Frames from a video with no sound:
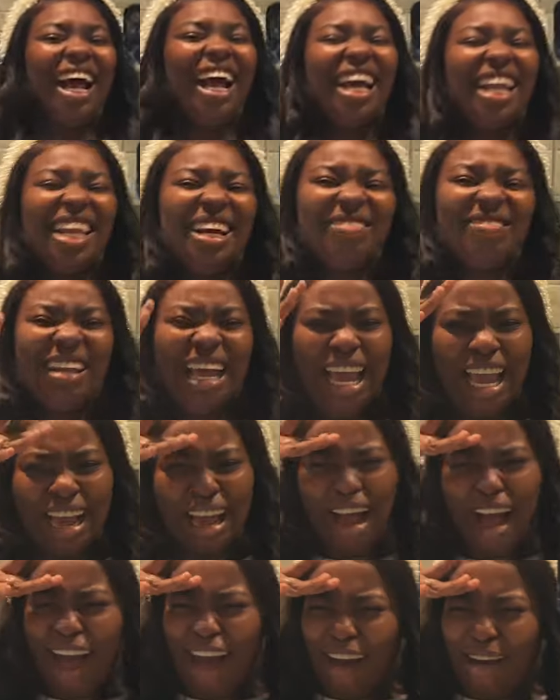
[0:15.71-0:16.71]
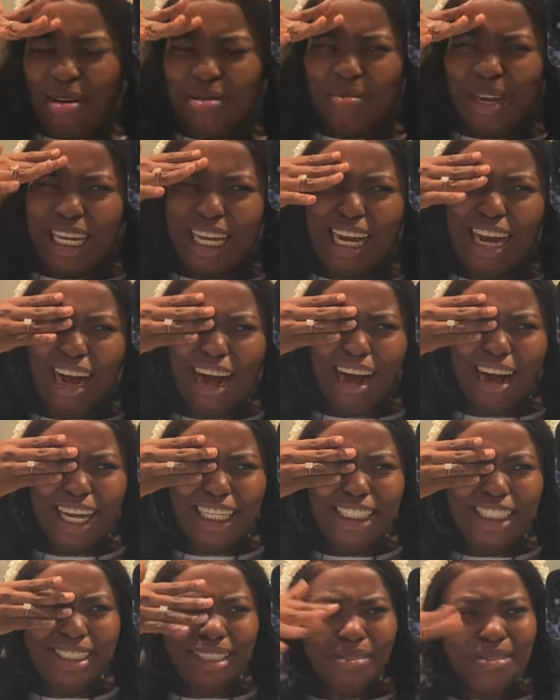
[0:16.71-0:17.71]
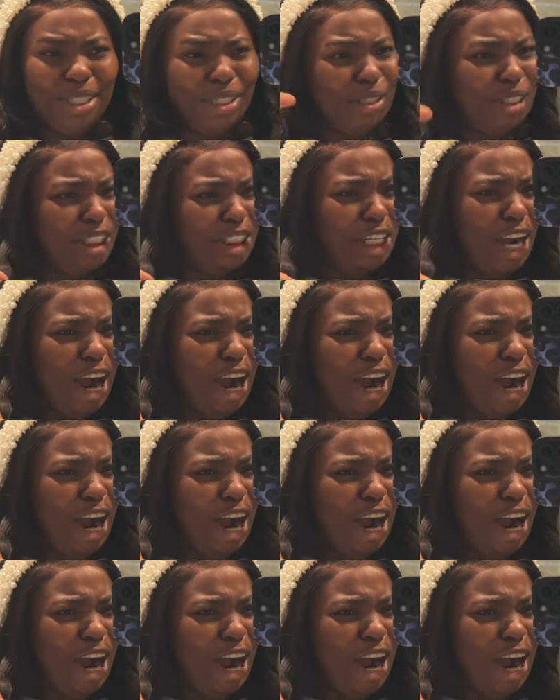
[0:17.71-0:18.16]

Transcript: And I'm like, oh my gosh, I'm so shy.